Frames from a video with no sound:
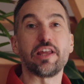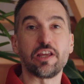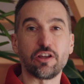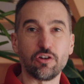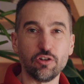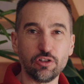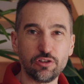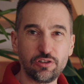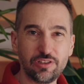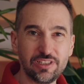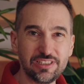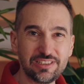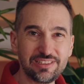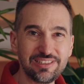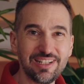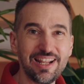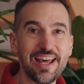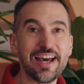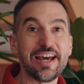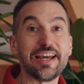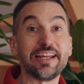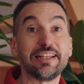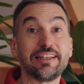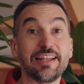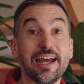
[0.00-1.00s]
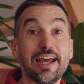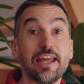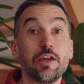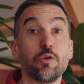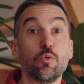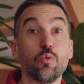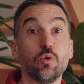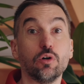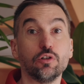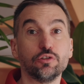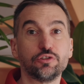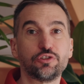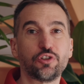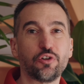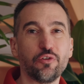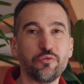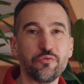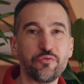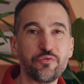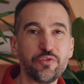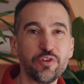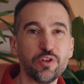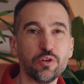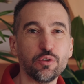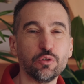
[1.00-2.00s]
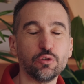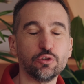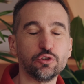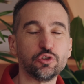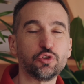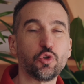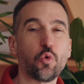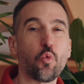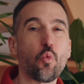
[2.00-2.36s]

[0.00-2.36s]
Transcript: I got this light, I was confused.